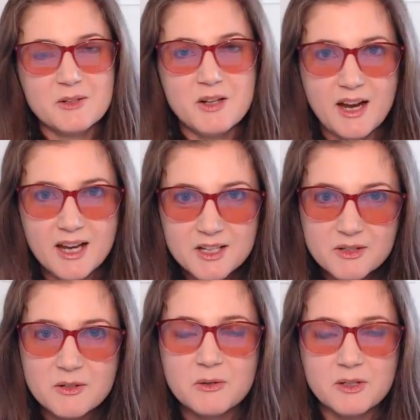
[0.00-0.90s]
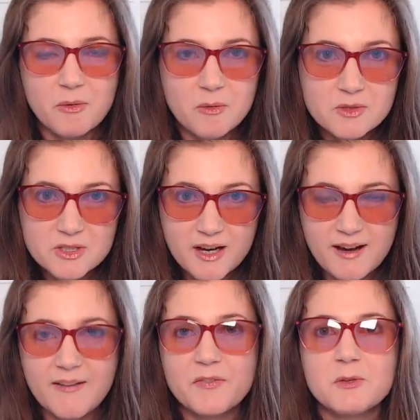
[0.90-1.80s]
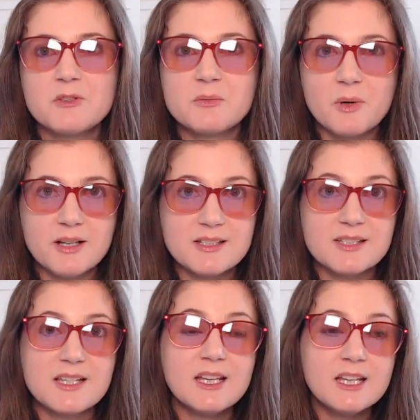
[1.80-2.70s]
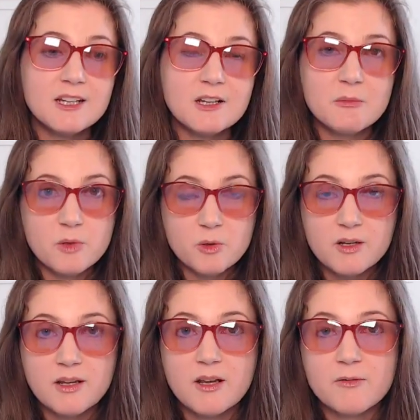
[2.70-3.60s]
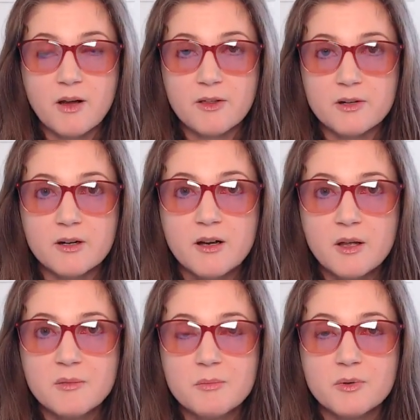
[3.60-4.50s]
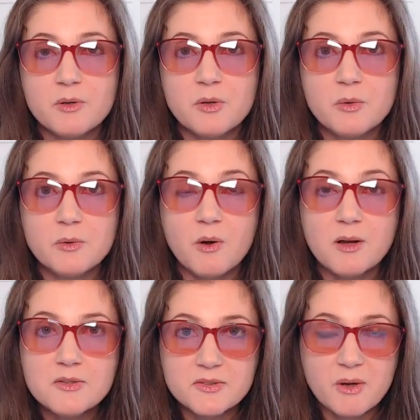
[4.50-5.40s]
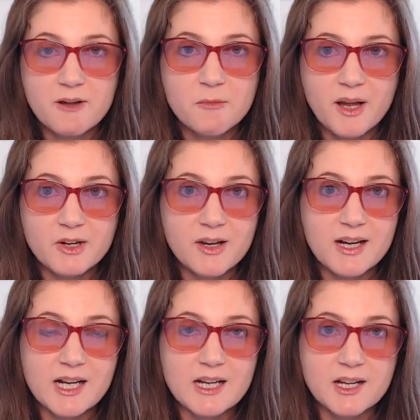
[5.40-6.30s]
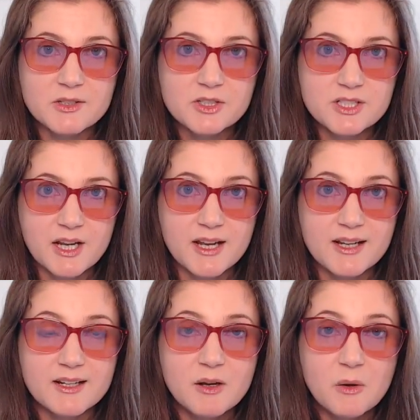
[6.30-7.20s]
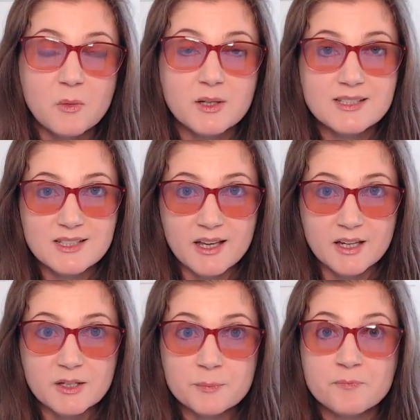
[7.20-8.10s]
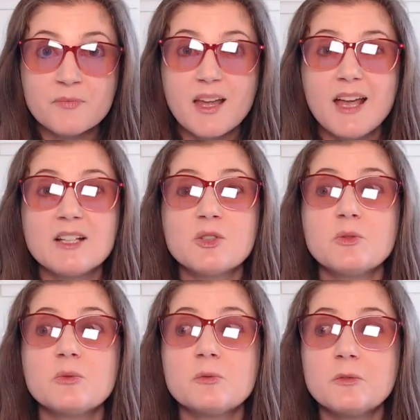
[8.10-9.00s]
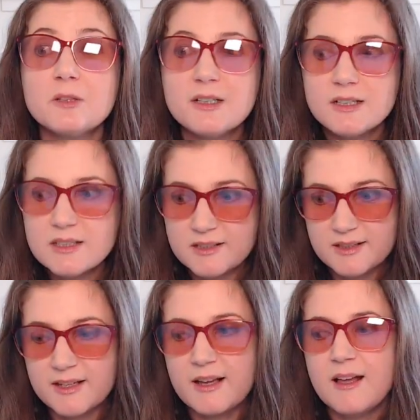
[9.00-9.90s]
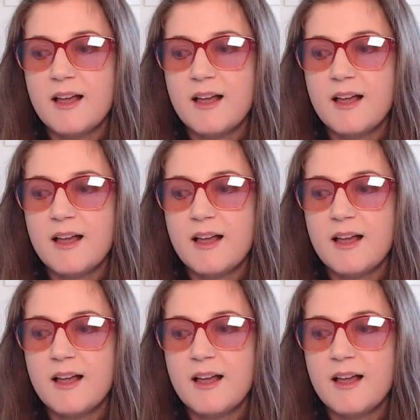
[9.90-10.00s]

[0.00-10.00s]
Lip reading: guide you, to hold your hand through this process in a community of other people who also have migraine and understand what it's like, and to really